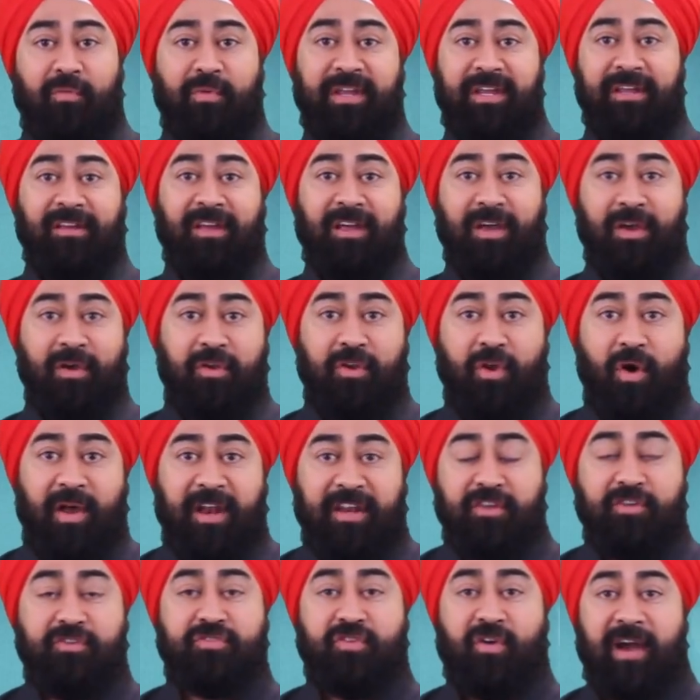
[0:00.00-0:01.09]
We know how to
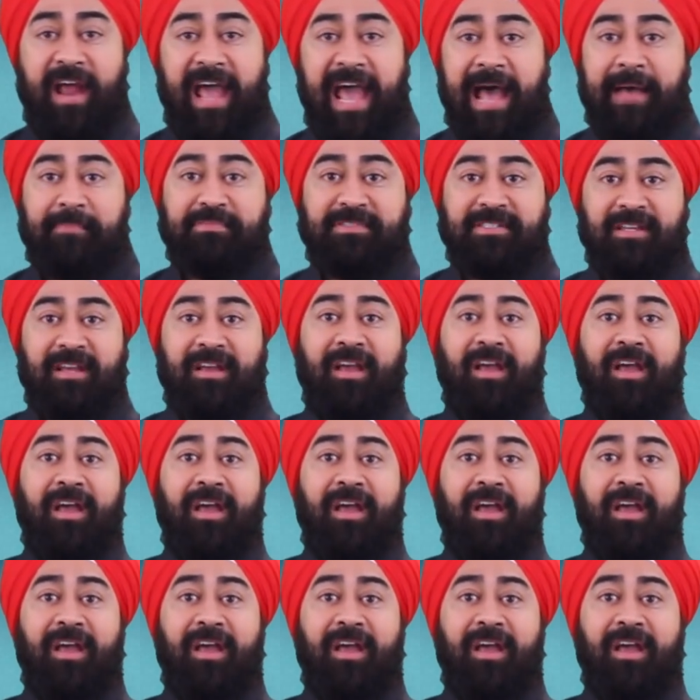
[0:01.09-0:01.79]
use our apps.